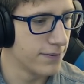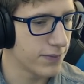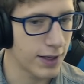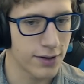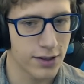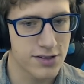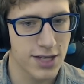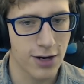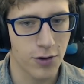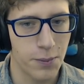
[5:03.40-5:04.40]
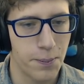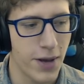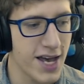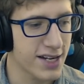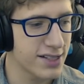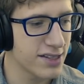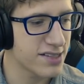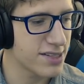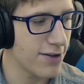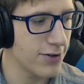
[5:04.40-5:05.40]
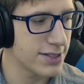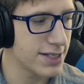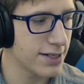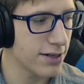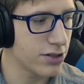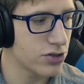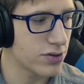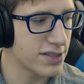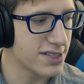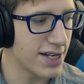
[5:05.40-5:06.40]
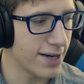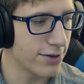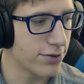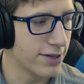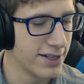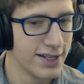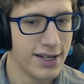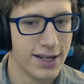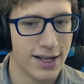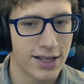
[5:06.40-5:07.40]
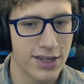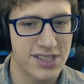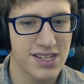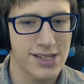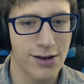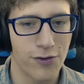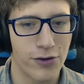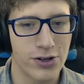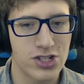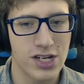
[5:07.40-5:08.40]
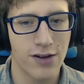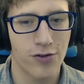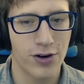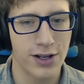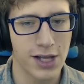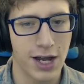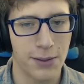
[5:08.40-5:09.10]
It looks like we're back in the 1700s now. This is unfortunate for a lot of